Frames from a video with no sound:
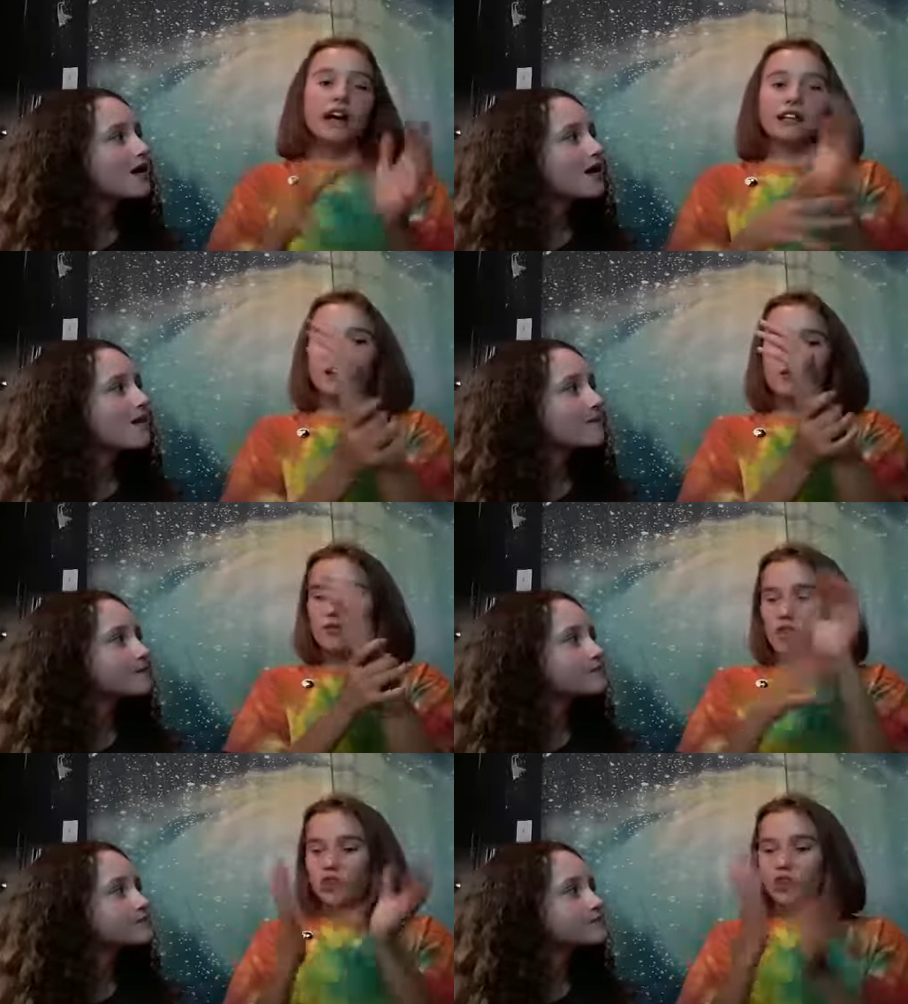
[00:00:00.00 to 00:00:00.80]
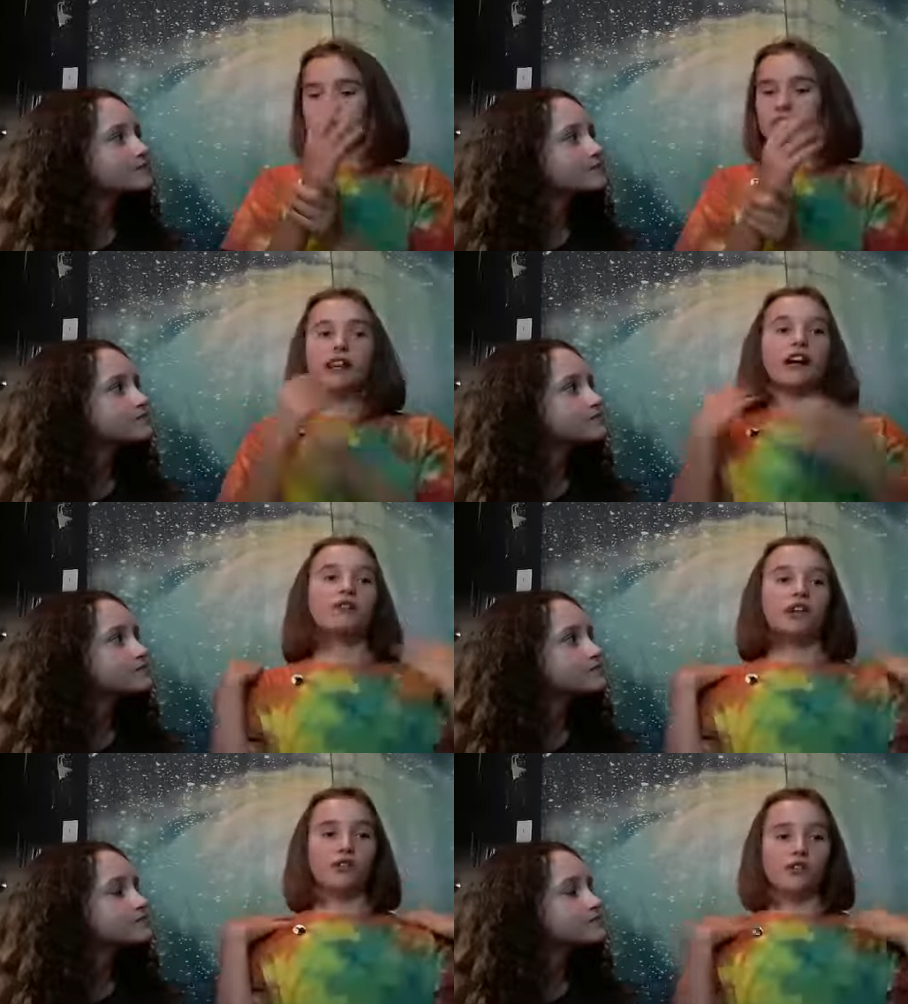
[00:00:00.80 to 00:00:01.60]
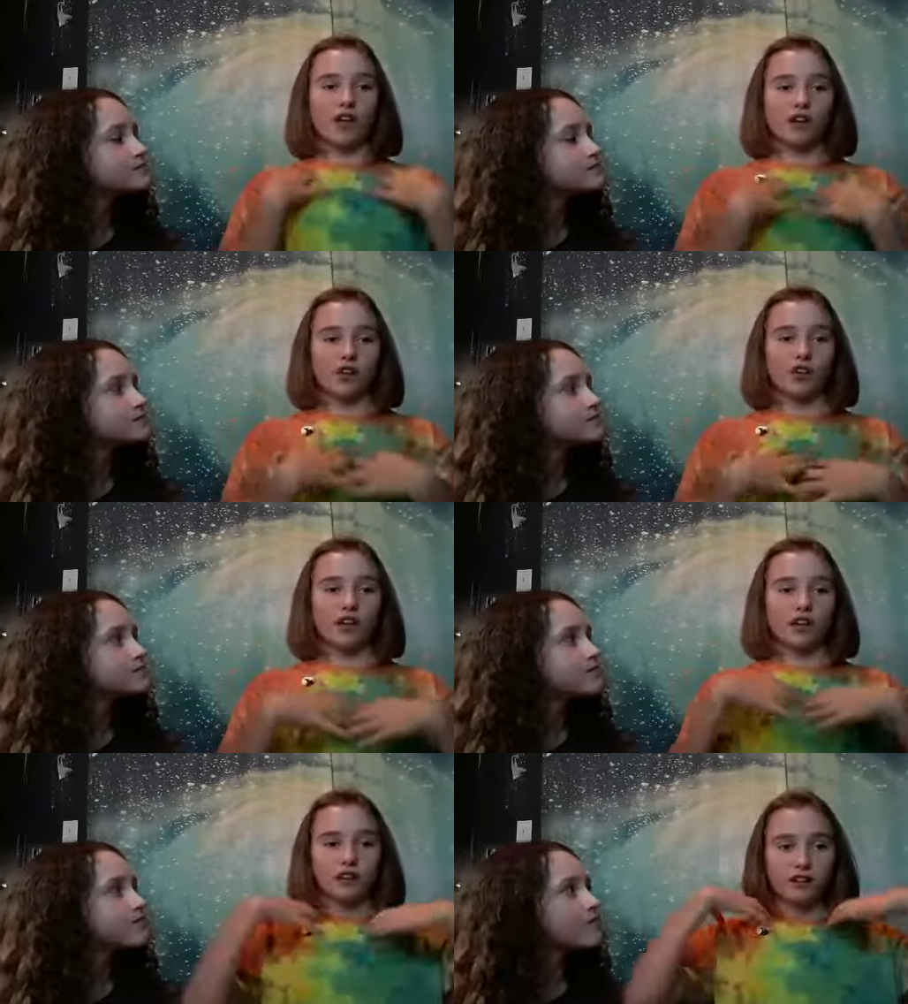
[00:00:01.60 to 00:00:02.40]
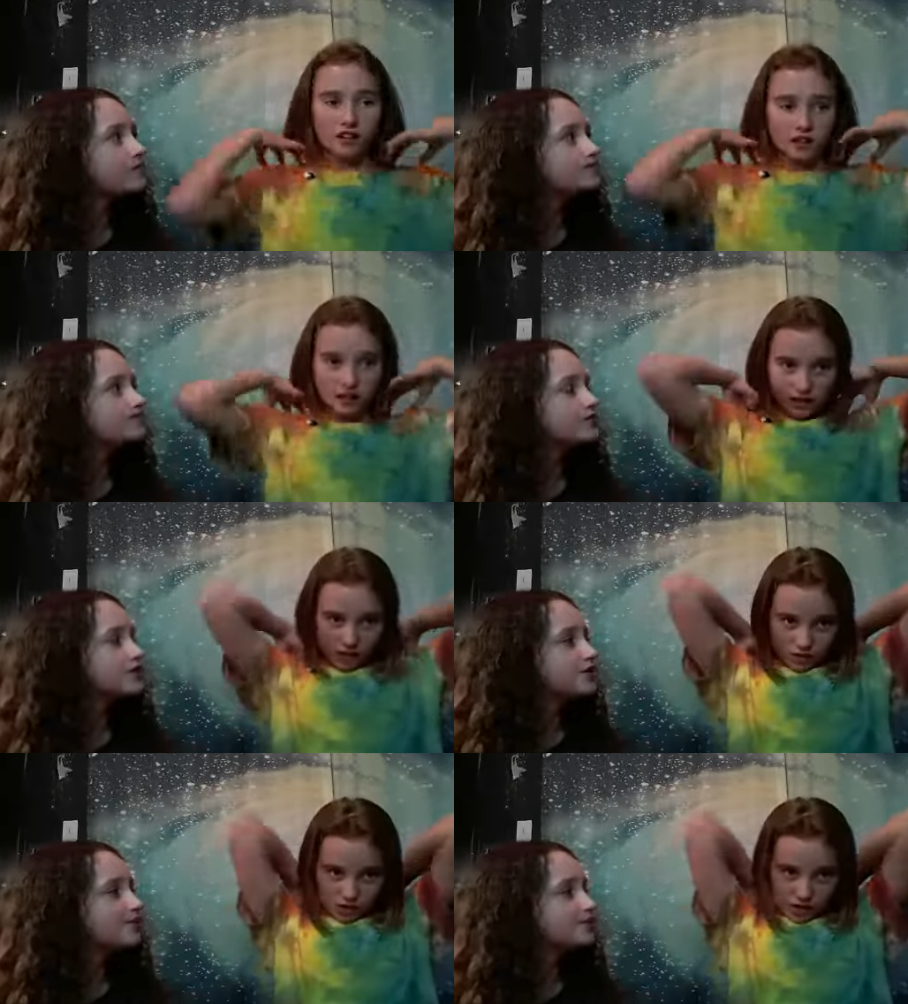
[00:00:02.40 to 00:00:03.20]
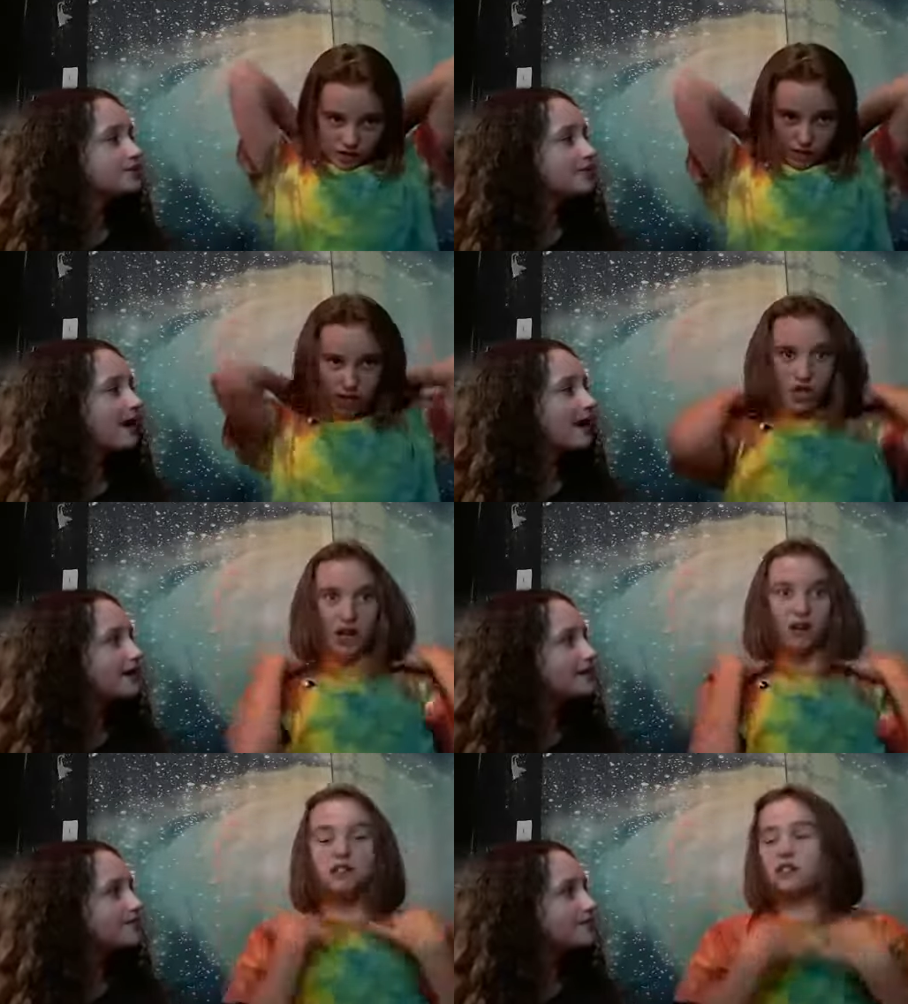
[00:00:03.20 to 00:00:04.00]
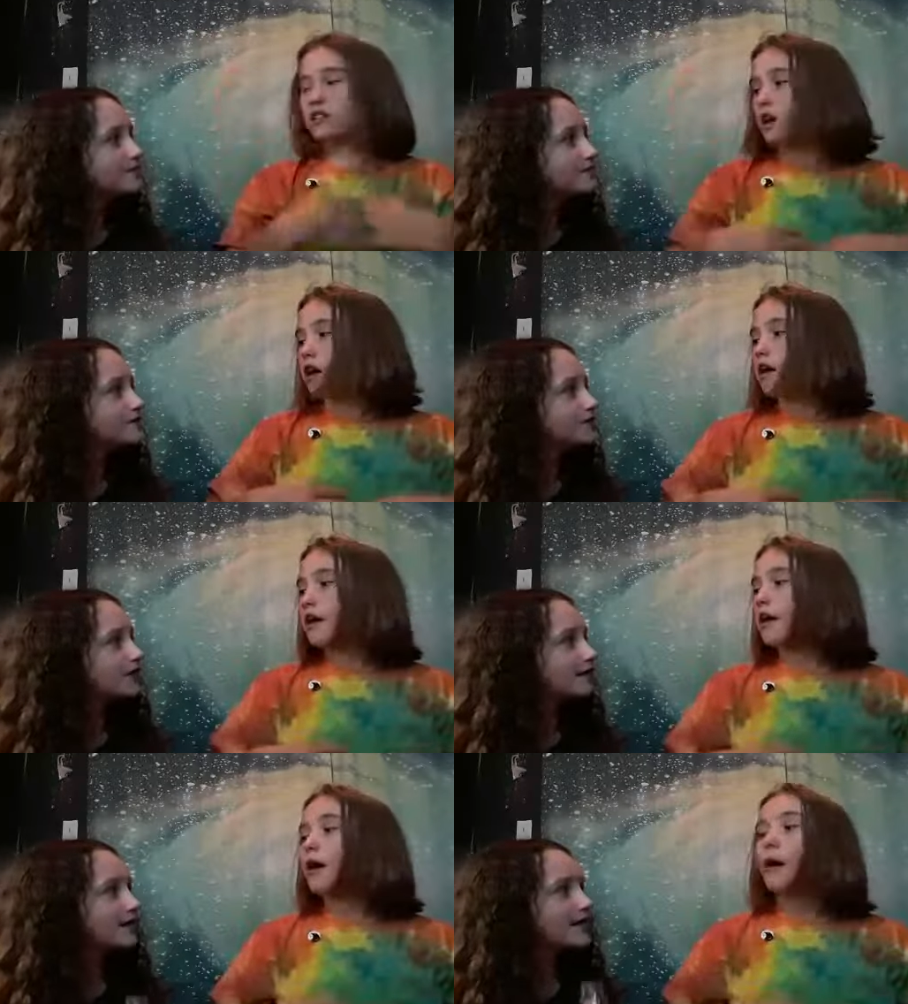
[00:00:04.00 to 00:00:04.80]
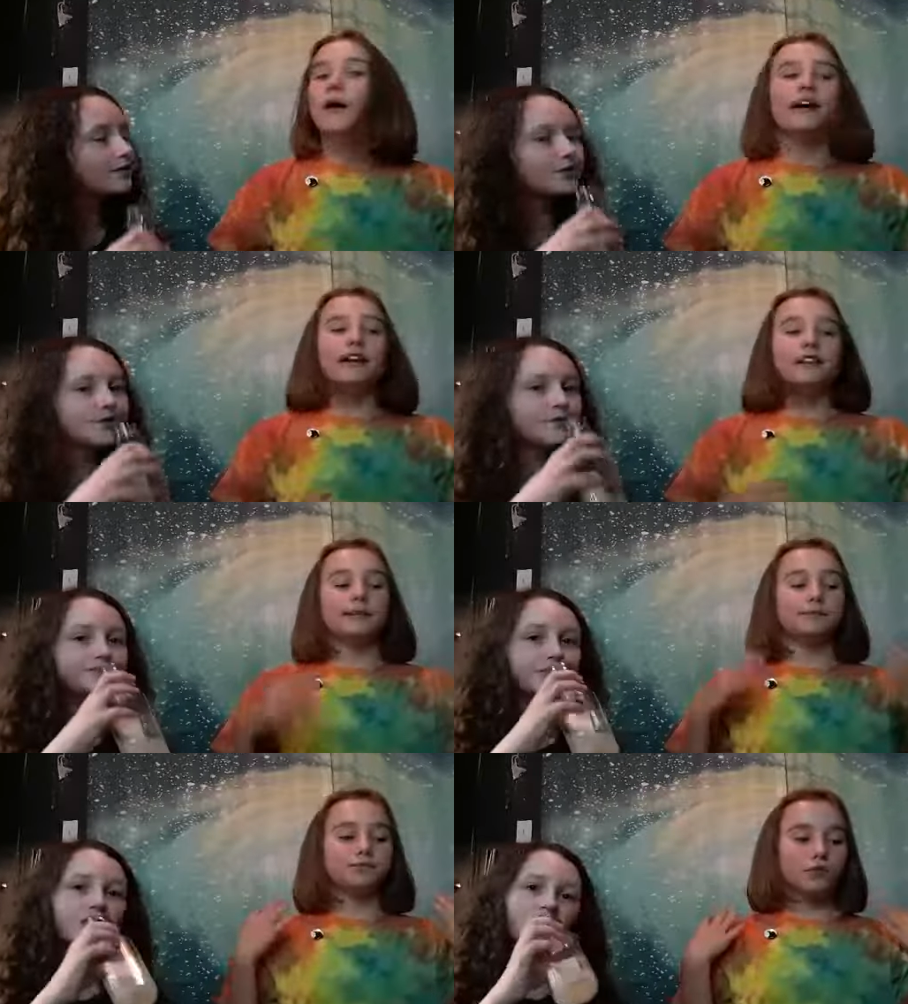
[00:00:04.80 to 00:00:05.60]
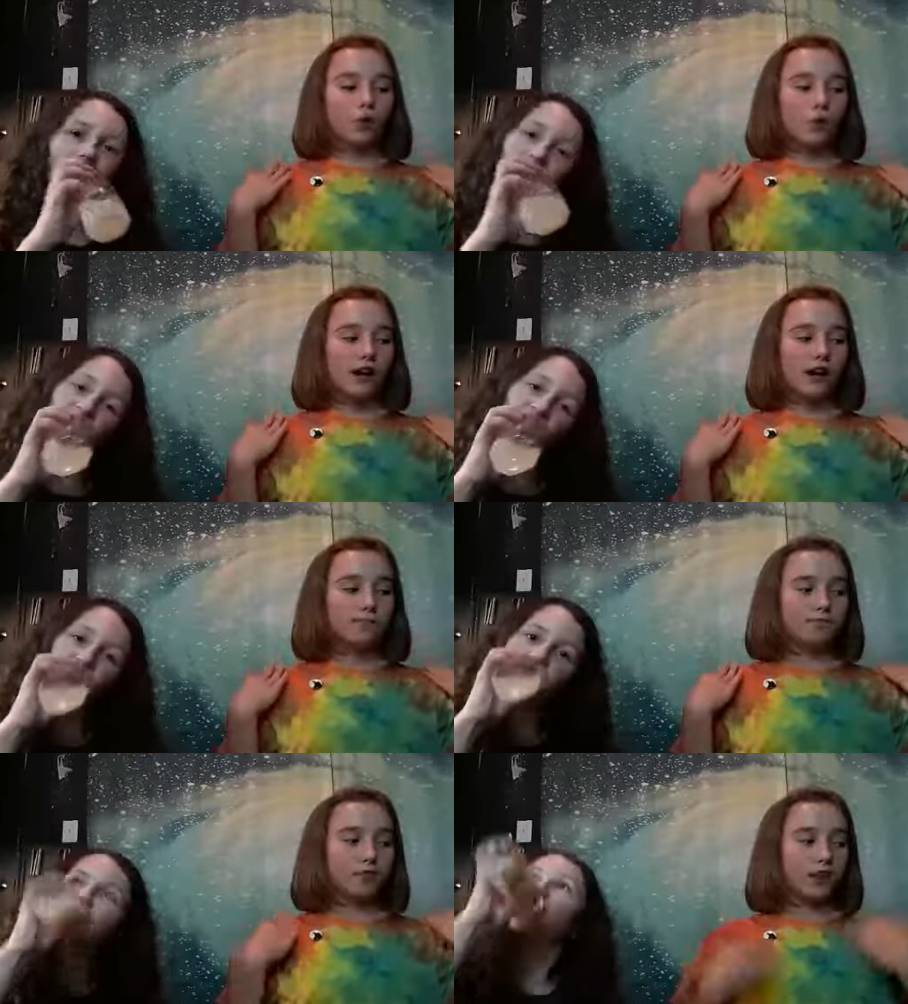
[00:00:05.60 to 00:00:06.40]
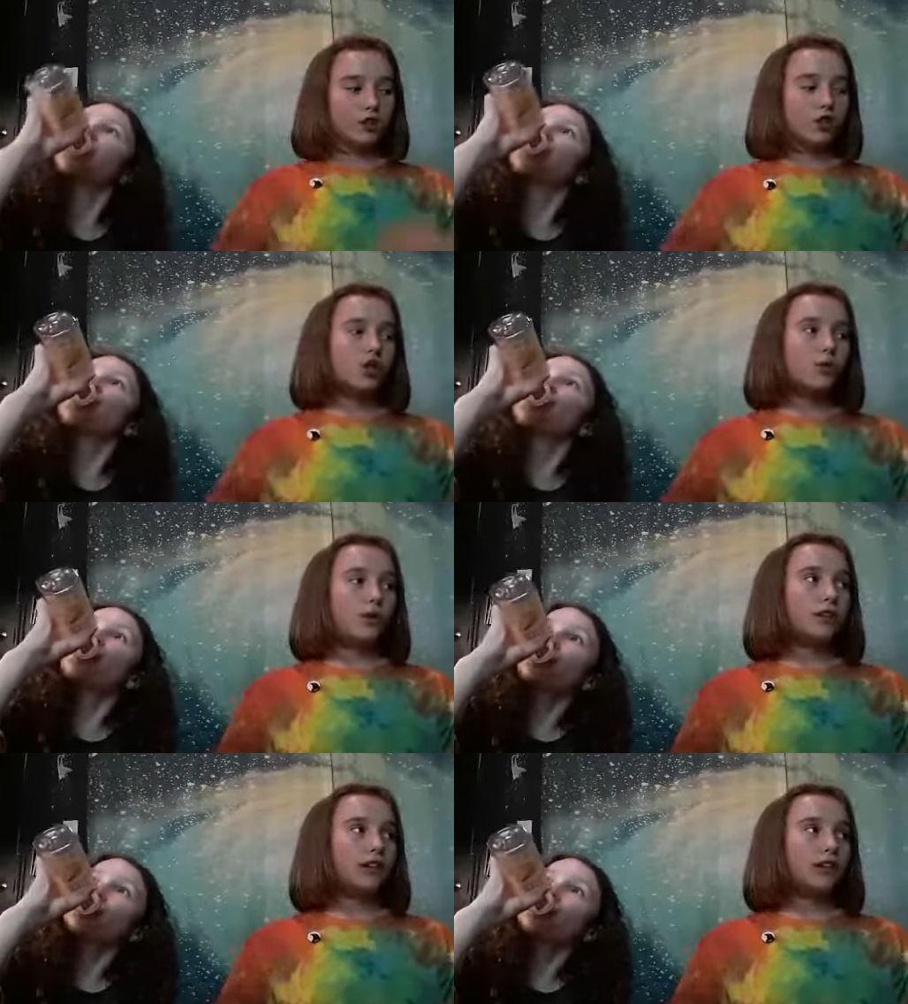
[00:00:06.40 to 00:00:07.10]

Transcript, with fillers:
Speaker 1: and like feathers, and then I have like a feather thing that did goes you, around my chest. It? Did you uh-huh. buy it? Cool. And then we um I'm just gonna wear